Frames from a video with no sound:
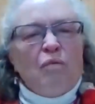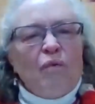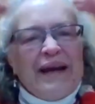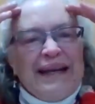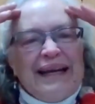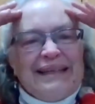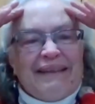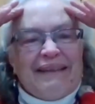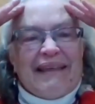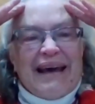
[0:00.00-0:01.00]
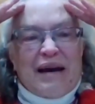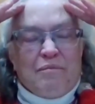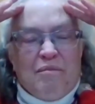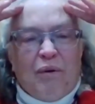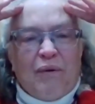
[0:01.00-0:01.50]
we need to think
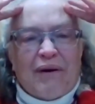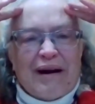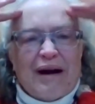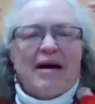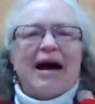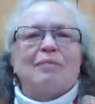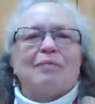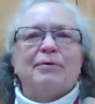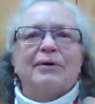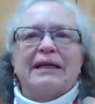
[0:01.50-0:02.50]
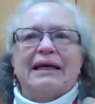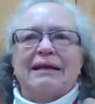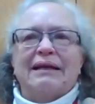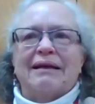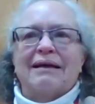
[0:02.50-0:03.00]
more about
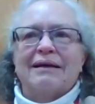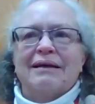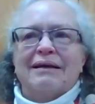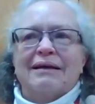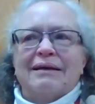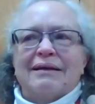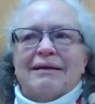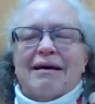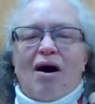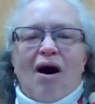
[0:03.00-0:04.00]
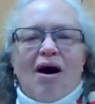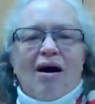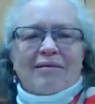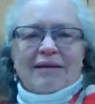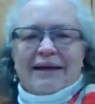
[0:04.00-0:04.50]
putting
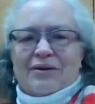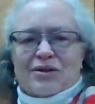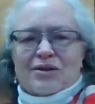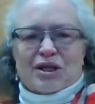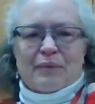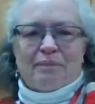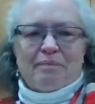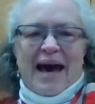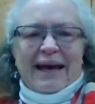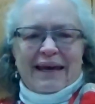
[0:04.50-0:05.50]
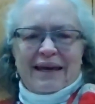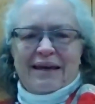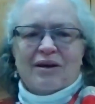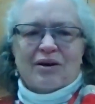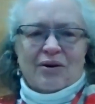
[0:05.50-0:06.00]
our leadership back
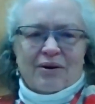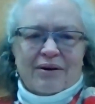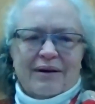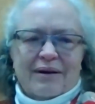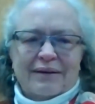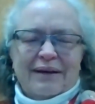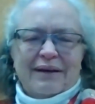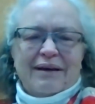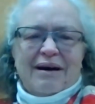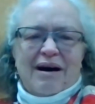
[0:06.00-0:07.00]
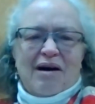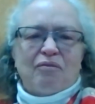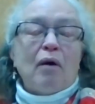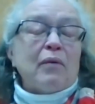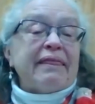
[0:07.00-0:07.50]
here of
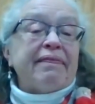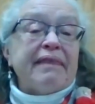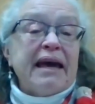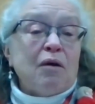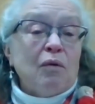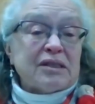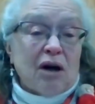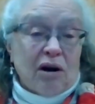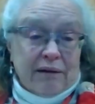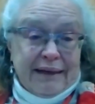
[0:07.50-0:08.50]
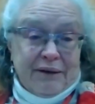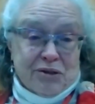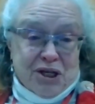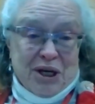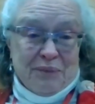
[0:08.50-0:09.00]
what we think was our
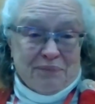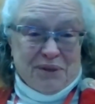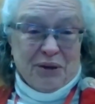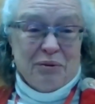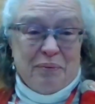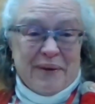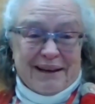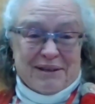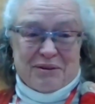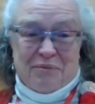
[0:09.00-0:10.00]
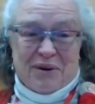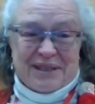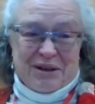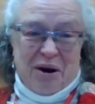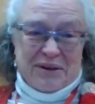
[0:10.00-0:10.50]
leadership too, because it
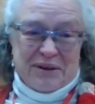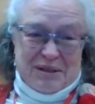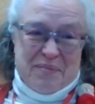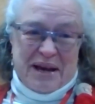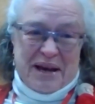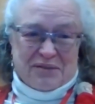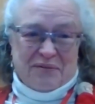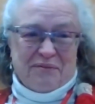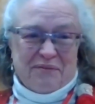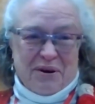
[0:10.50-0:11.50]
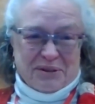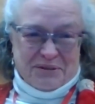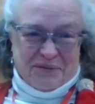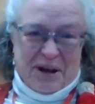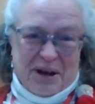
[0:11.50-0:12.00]
wasn't always the best for folks
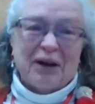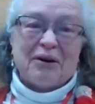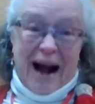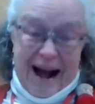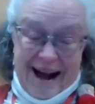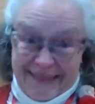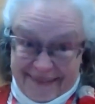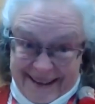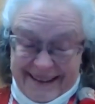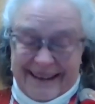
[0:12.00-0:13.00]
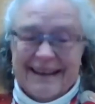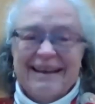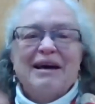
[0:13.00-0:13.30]
of color, I think.